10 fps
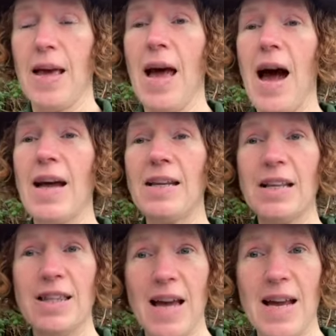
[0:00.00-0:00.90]
And
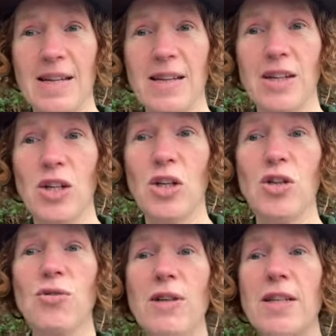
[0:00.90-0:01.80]
then
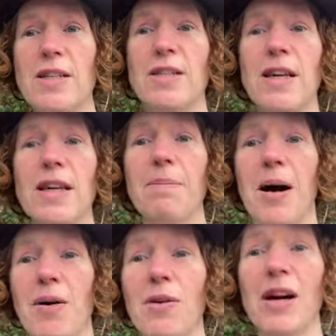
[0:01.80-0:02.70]
you need to think
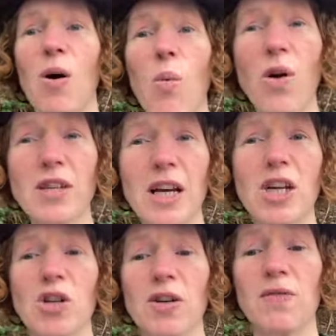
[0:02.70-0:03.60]
about, was it a
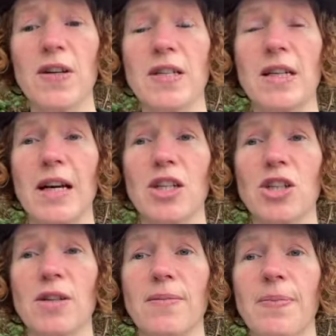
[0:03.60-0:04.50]
good
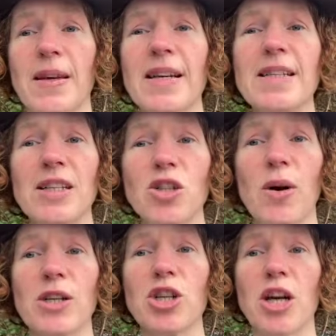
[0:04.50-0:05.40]
investigation? Did you
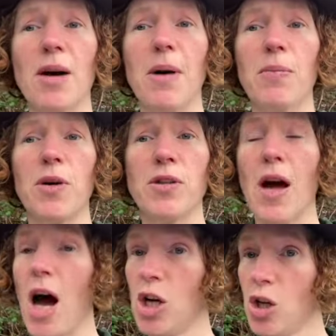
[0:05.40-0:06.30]
actually come up with
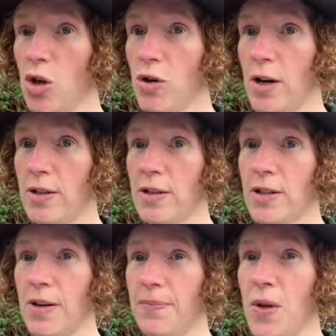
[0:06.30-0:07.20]
a good
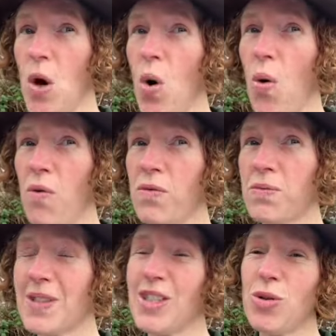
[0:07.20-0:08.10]
answer? Or
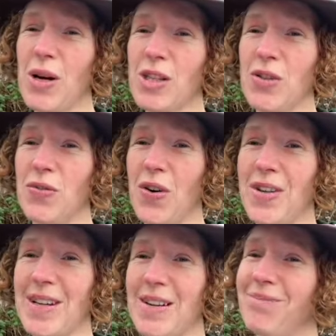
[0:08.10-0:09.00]
did you actually find out,